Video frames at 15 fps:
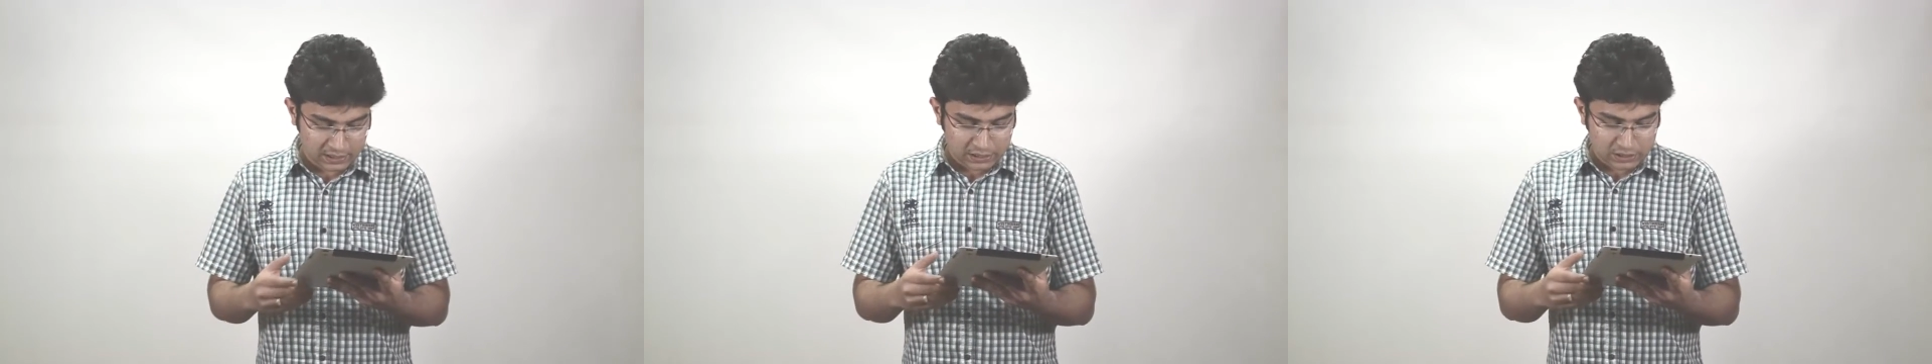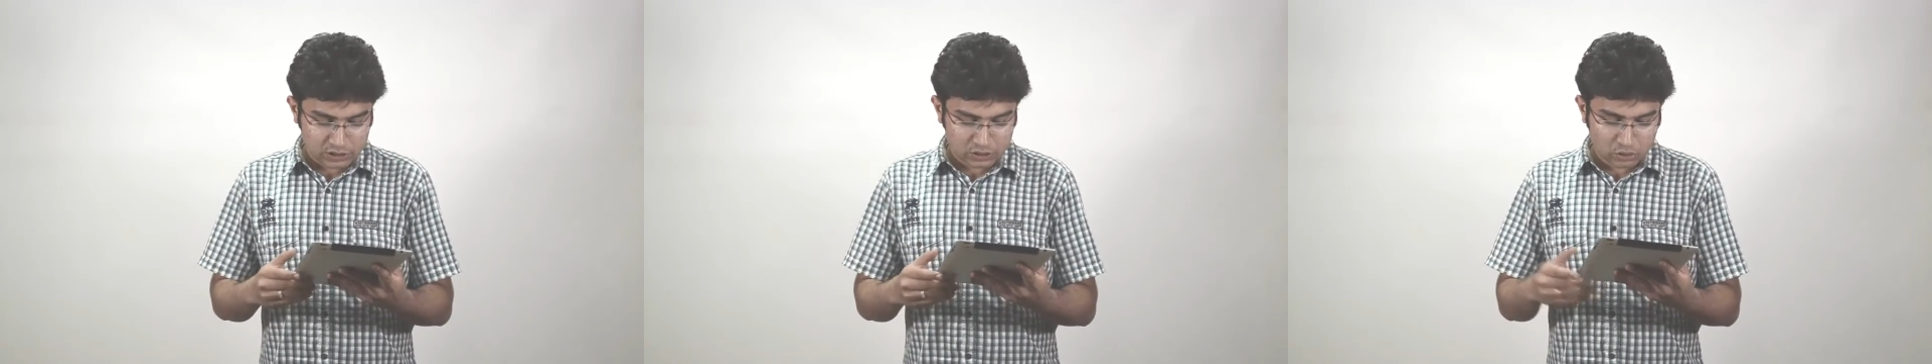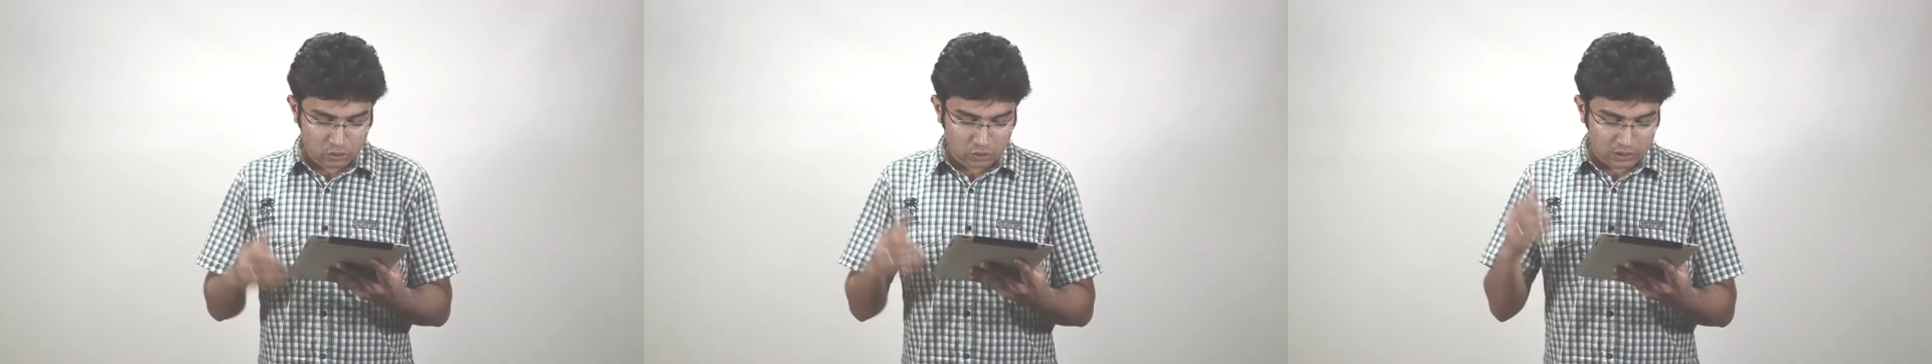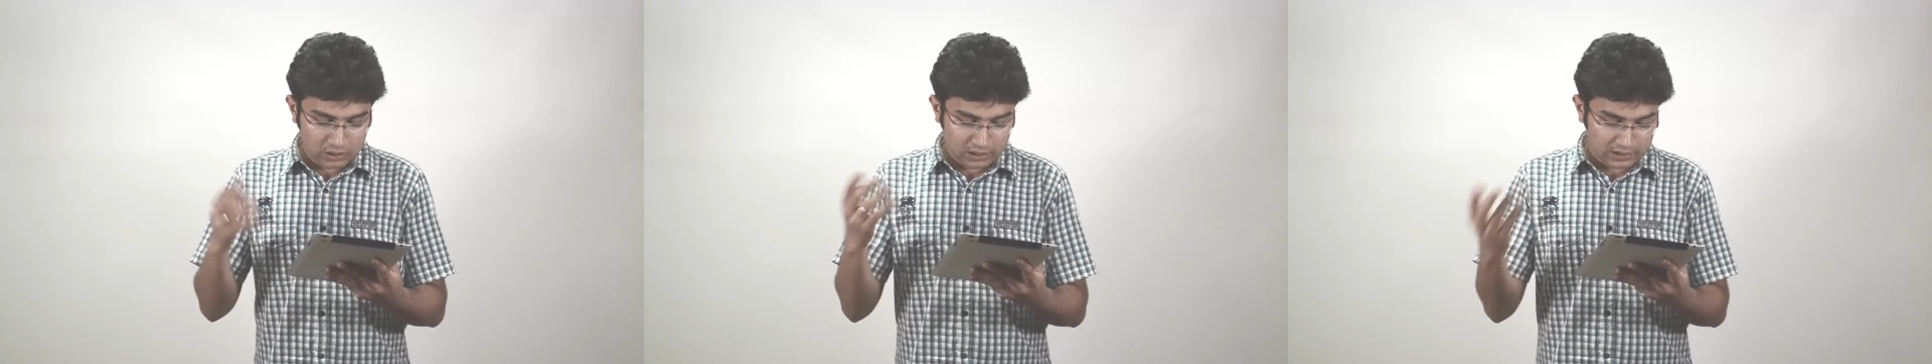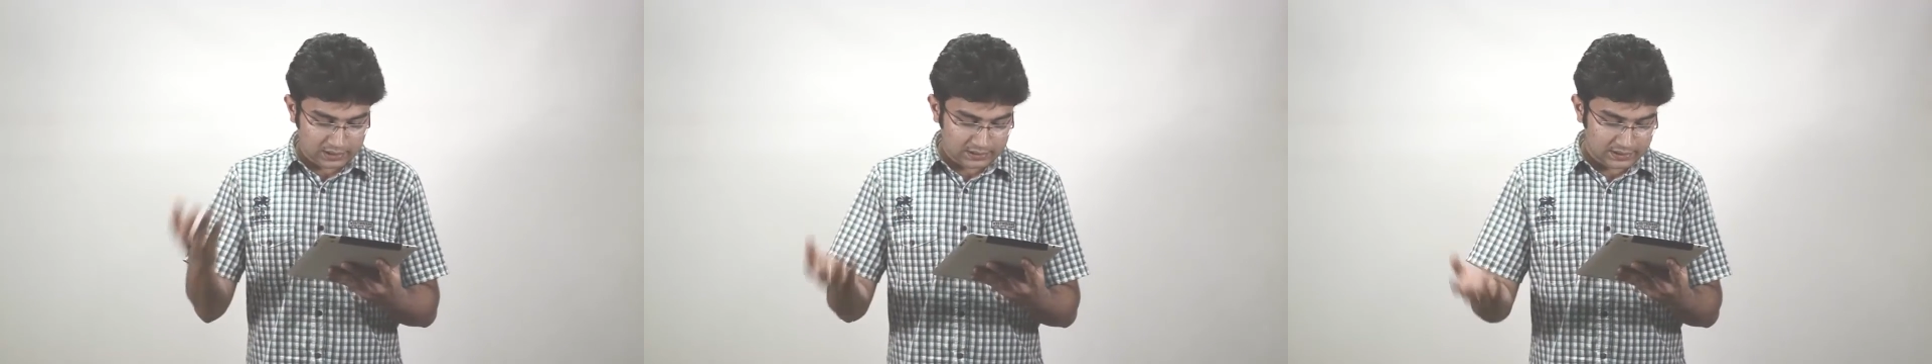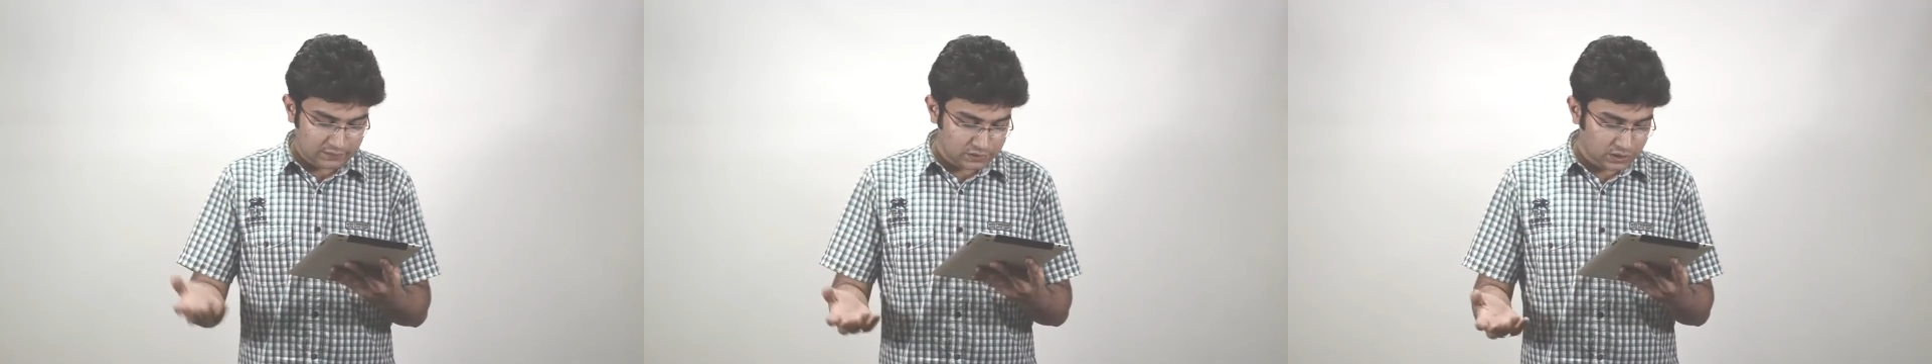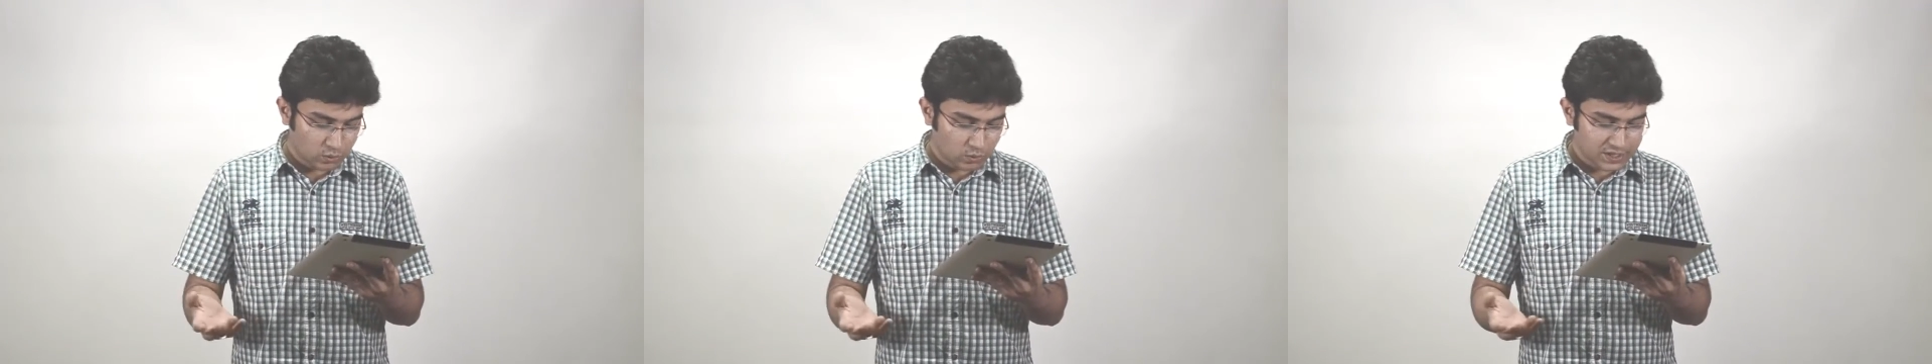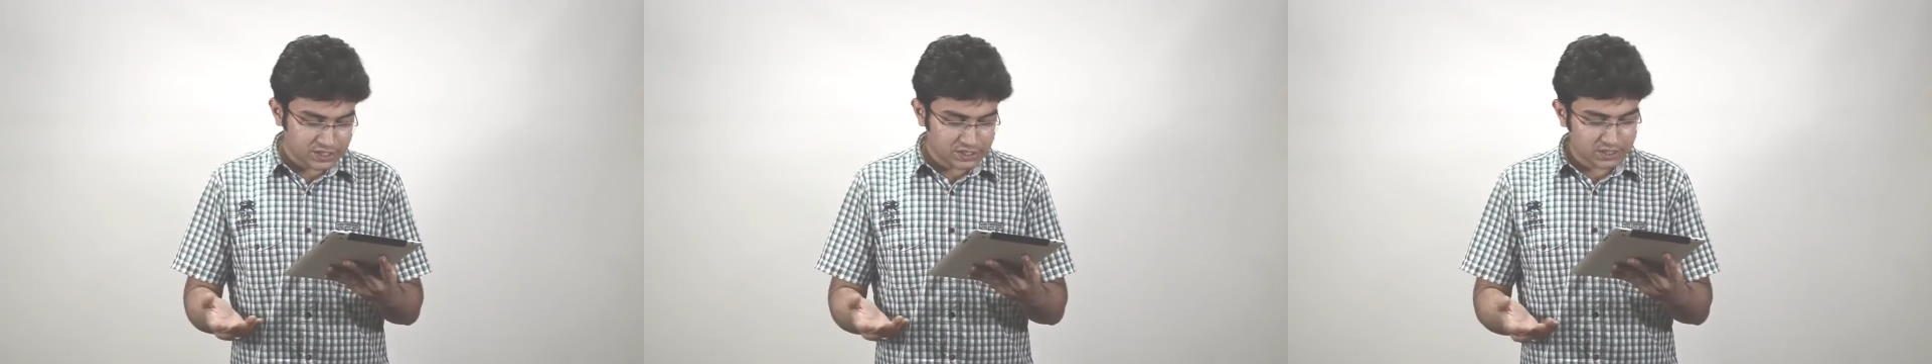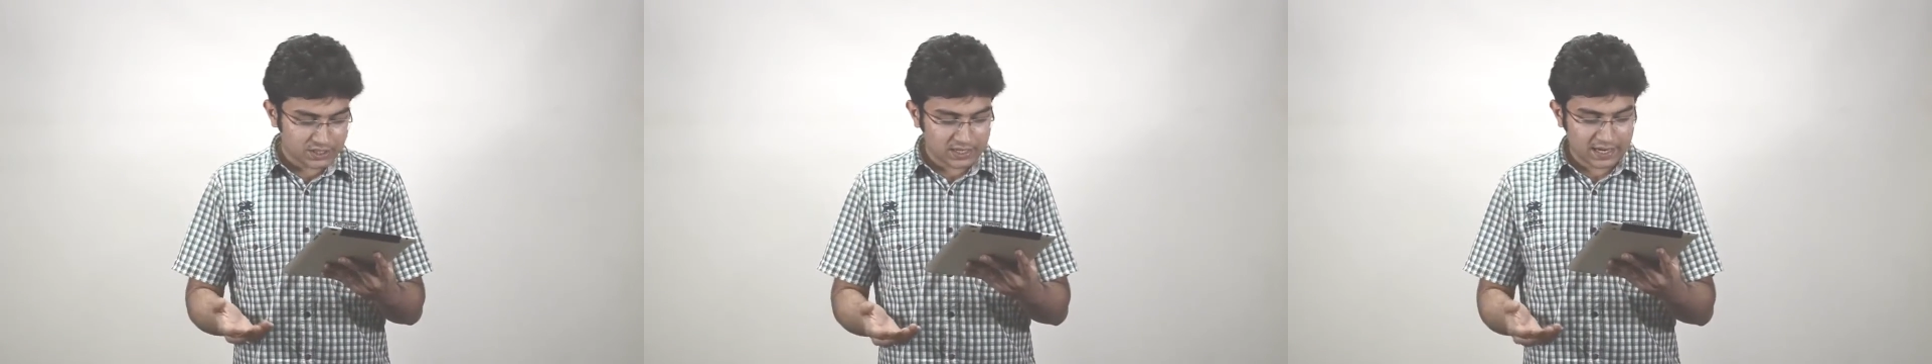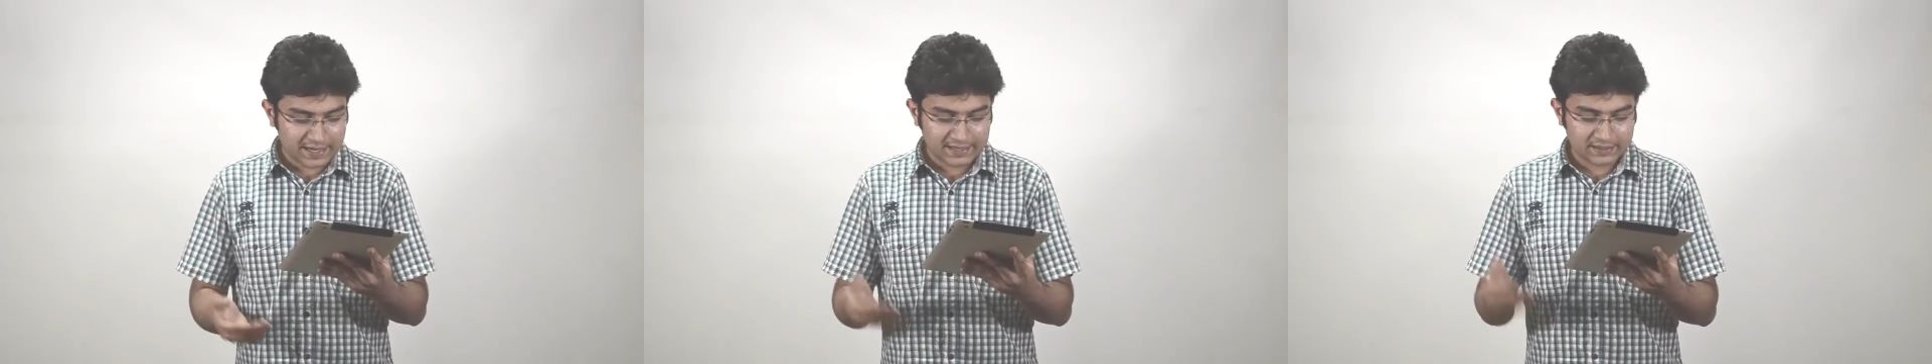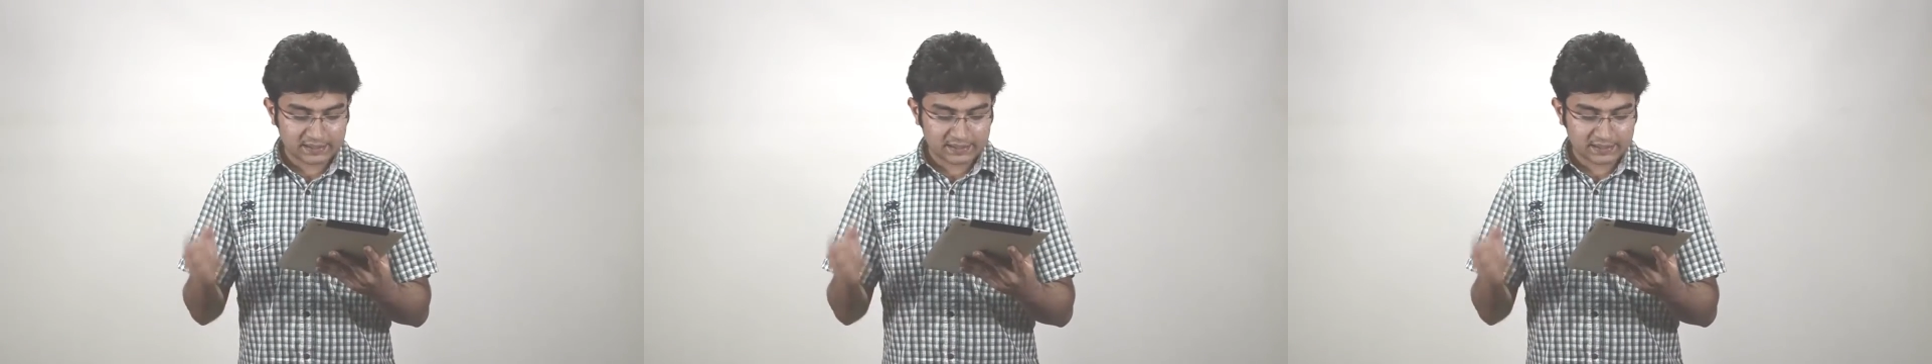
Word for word: So uh, there was a question regarding